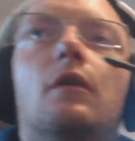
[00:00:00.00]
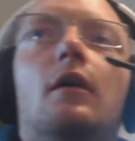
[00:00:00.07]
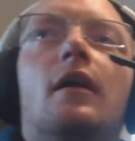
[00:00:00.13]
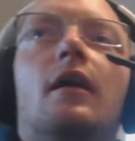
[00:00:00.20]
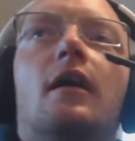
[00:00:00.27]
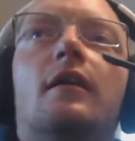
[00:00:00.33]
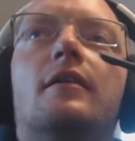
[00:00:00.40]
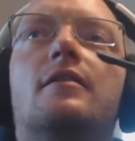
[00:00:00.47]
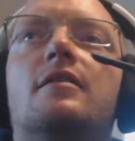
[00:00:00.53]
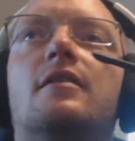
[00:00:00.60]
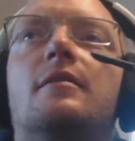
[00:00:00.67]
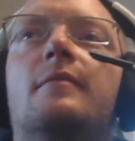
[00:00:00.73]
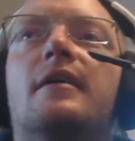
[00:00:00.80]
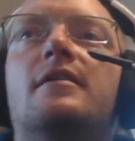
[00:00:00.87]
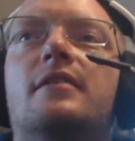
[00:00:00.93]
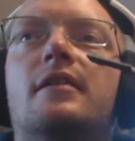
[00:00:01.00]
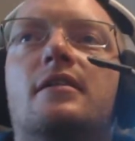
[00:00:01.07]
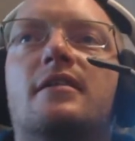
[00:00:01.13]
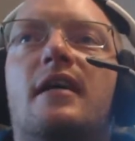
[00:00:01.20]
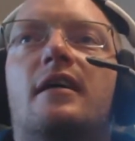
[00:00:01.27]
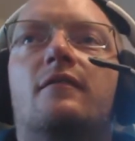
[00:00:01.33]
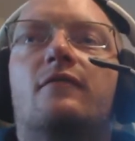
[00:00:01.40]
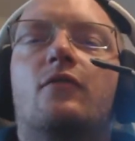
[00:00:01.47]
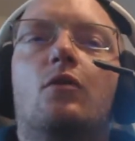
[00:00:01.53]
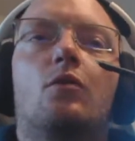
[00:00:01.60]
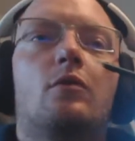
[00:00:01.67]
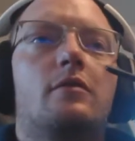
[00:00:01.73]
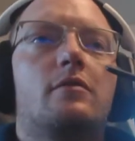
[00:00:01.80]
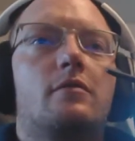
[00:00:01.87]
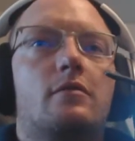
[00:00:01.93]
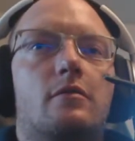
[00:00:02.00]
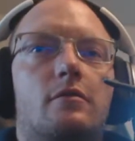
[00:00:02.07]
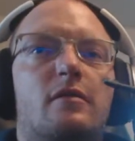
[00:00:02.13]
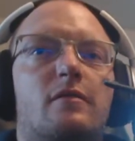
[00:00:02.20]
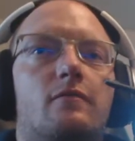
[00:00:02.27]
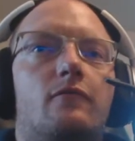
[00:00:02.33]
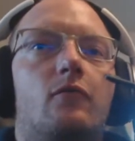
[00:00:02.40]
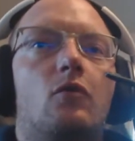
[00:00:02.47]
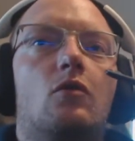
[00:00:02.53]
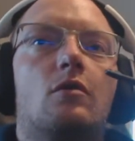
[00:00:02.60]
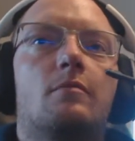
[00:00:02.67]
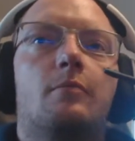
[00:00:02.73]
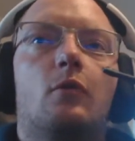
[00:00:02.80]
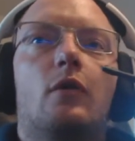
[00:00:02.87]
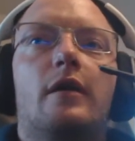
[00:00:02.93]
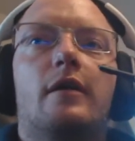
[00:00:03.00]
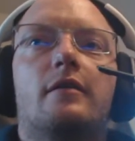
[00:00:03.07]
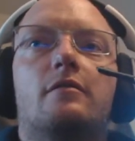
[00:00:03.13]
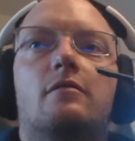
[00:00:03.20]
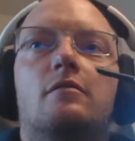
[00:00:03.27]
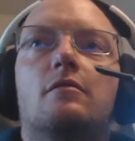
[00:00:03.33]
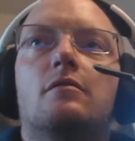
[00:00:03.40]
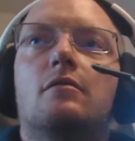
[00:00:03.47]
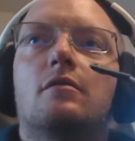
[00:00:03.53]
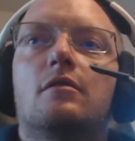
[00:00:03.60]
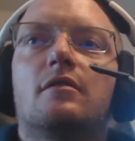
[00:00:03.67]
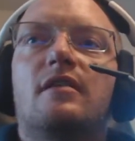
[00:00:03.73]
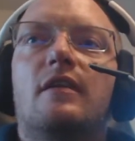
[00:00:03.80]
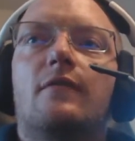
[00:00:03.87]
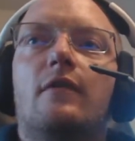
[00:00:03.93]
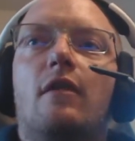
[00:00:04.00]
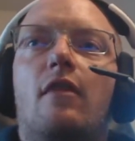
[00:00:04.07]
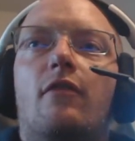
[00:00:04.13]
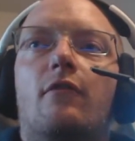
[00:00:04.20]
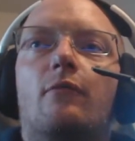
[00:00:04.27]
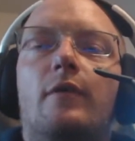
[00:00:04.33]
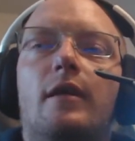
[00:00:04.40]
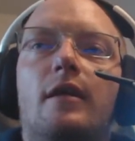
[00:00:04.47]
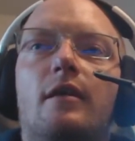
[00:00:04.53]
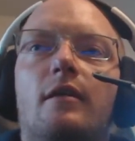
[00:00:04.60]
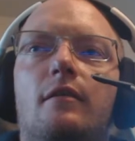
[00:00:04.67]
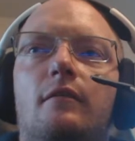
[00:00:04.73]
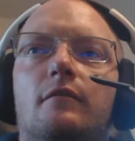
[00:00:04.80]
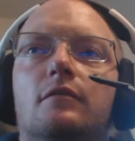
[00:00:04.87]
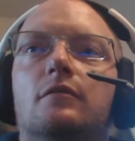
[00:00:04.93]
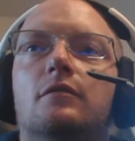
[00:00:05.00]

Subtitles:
Let's see, my 6 active cores are at 4.73.